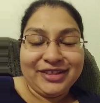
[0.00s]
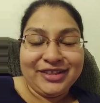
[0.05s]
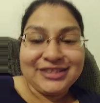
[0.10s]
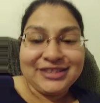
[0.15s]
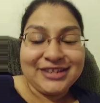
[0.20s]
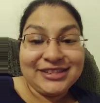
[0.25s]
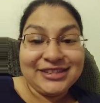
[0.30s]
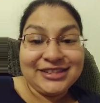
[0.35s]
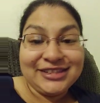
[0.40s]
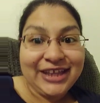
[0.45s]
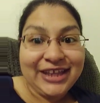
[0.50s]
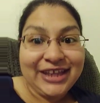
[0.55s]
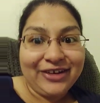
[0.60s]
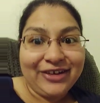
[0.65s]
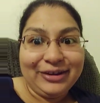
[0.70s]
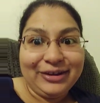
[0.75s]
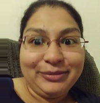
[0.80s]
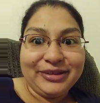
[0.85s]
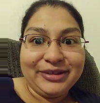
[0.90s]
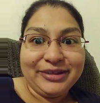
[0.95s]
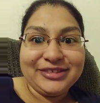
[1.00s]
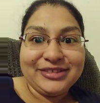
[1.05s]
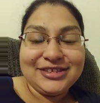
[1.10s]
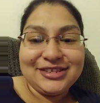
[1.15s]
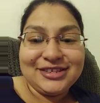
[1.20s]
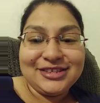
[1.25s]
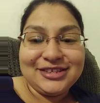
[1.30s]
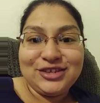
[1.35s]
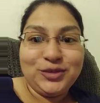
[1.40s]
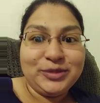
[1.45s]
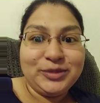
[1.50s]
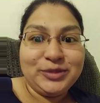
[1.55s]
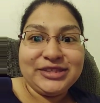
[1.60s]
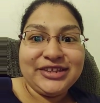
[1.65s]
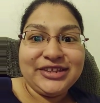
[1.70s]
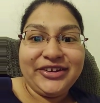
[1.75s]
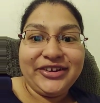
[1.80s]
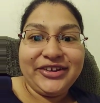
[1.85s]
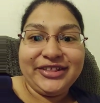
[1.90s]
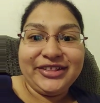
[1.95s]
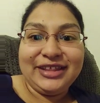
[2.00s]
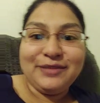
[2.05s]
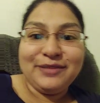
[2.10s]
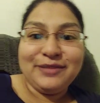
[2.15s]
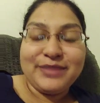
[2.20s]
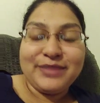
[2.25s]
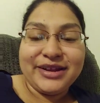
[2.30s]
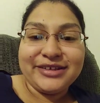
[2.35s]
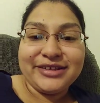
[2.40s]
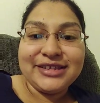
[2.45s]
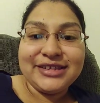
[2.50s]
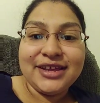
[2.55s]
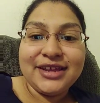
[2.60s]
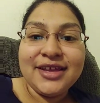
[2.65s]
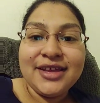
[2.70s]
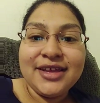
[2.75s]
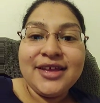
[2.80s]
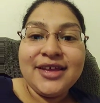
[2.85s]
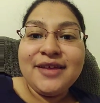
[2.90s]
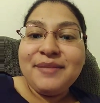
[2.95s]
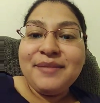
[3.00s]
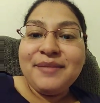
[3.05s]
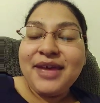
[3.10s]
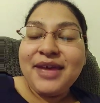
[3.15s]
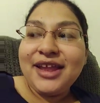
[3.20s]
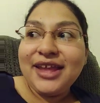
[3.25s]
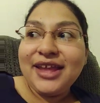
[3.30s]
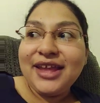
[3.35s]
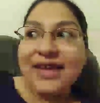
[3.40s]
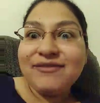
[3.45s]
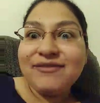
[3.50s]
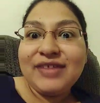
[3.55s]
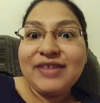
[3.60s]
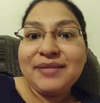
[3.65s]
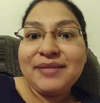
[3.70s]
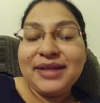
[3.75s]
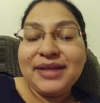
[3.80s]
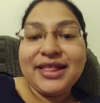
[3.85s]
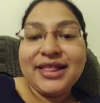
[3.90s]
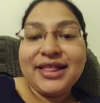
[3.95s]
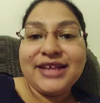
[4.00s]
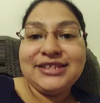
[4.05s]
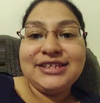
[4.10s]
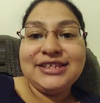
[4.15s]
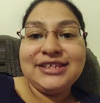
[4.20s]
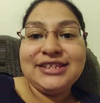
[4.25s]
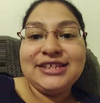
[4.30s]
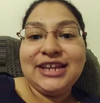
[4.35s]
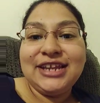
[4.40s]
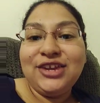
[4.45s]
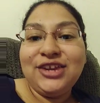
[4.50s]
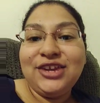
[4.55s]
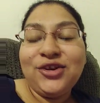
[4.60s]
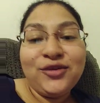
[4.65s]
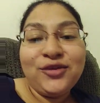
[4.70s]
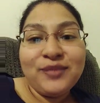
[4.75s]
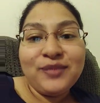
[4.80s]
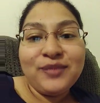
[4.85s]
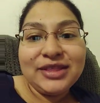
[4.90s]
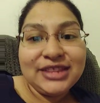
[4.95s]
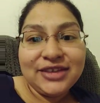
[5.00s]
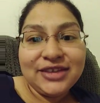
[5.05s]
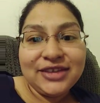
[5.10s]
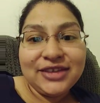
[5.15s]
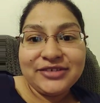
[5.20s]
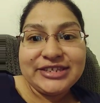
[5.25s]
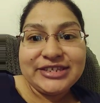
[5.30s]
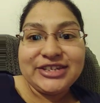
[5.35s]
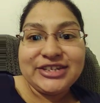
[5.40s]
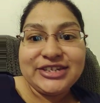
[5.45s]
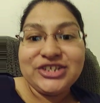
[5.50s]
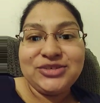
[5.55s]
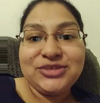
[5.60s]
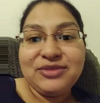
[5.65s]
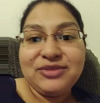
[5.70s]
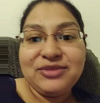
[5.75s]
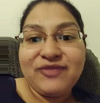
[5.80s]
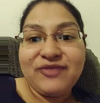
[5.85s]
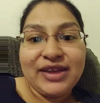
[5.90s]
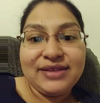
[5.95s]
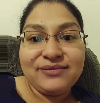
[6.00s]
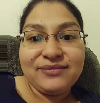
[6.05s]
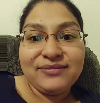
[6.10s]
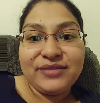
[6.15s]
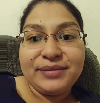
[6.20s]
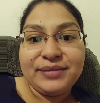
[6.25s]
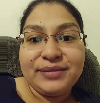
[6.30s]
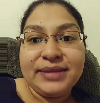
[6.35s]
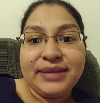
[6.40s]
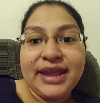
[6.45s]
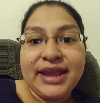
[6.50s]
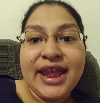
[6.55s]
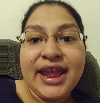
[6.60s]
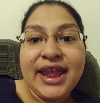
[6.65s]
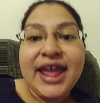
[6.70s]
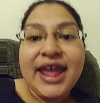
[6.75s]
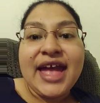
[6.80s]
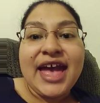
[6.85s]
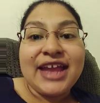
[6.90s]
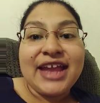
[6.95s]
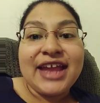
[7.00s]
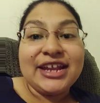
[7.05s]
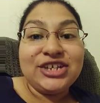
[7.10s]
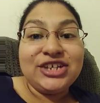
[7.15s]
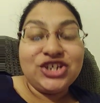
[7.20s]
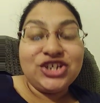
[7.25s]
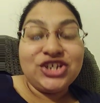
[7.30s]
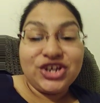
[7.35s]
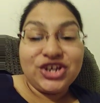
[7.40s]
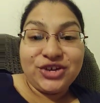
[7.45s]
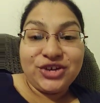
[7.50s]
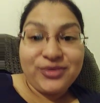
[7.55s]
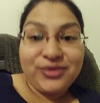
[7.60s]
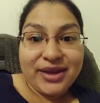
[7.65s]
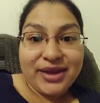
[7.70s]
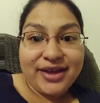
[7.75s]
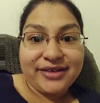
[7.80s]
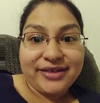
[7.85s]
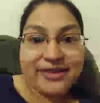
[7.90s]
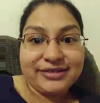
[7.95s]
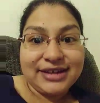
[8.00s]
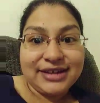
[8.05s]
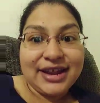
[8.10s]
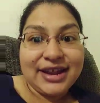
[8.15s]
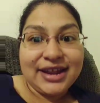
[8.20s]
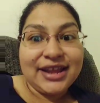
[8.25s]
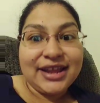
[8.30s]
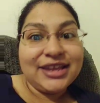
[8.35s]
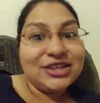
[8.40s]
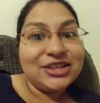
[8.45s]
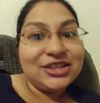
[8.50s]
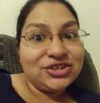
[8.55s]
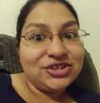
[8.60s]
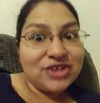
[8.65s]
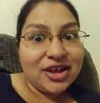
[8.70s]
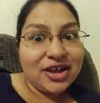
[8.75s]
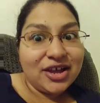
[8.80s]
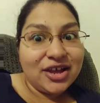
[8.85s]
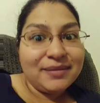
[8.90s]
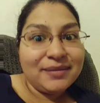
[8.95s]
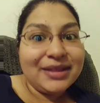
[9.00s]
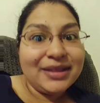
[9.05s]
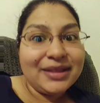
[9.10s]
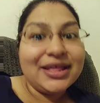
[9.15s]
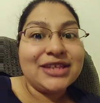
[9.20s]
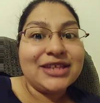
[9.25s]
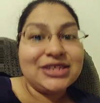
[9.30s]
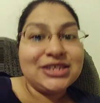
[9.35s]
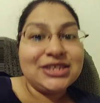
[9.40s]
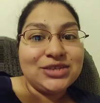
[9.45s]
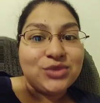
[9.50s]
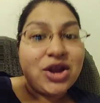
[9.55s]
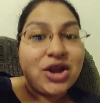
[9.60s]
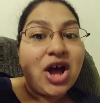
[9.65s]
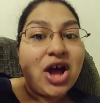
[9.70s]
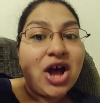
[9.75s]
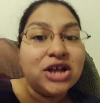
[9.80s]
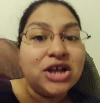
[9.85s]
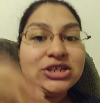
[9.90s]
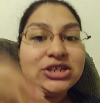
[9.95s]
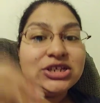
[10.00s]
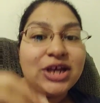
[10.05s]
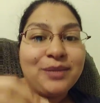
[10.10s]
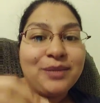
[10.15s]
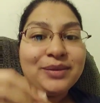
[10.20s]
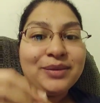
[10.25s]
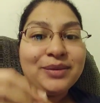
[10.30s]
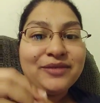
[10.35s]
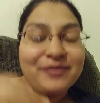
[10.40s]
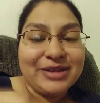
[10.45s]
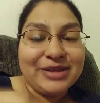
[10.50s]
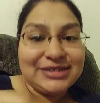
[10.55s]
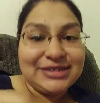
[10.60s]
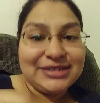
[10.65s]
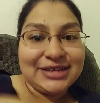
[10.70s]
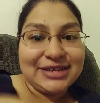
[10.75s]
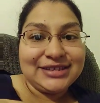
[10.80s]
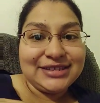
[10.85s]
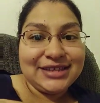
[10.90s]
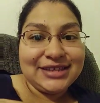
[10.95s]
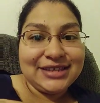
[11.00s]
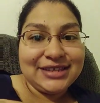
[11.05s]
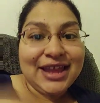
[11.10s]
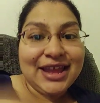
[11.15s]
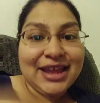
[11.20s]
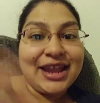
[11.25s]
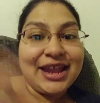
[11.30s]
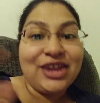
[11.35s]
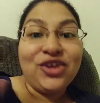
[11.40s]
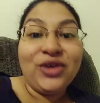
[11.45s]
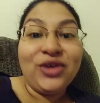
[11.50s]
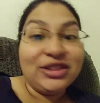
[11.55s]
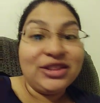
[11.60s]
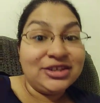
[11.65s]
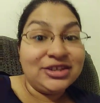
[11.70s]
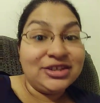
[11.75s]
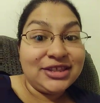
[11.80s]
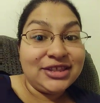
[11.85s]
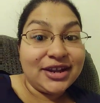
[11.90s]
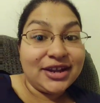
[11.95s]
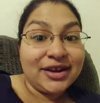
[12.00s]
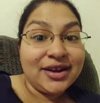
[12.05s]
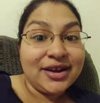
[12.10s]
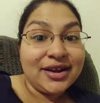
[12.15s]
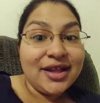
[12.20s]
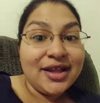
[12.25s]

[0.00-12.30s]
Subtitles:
It's not scary, but it's a stupid, scary thing. But I was like, man, I can't find my glasses. And I know if my Thea was here, she would find them for me. And I turn around, and I kid you not, my glasses were on top of my desk. And I know I looked there.